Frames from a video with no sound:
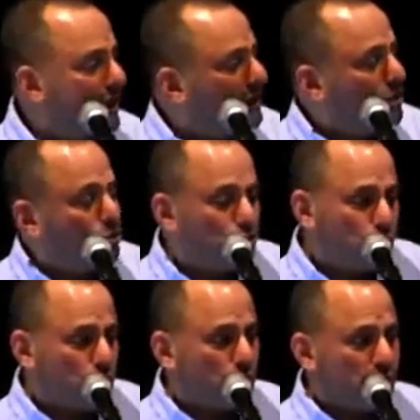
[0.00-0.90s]
You
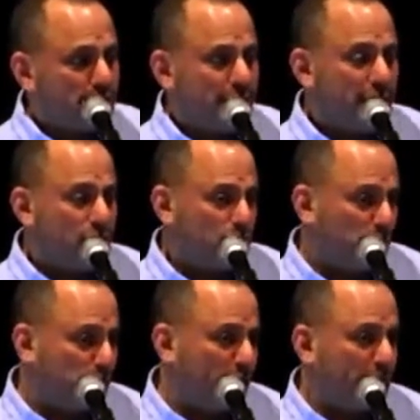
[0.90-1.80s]
should distinguish
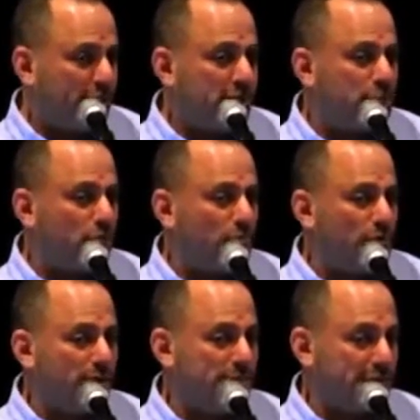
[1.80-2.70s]
between these
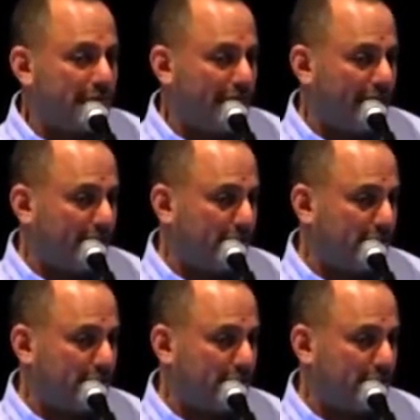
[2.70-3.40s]
problems and